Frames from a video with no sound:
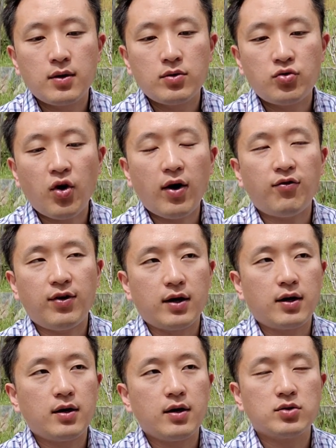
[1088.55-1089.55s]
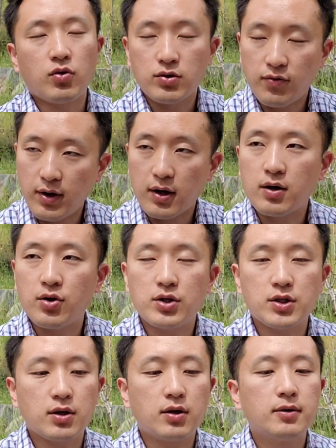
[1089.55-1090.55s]
traffic is also very
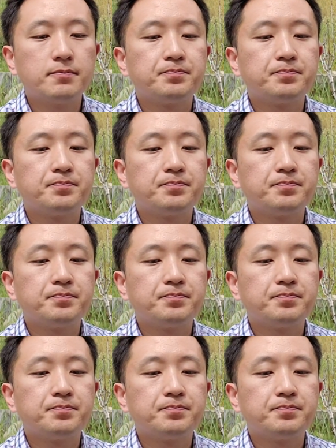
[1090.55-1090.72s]
critical.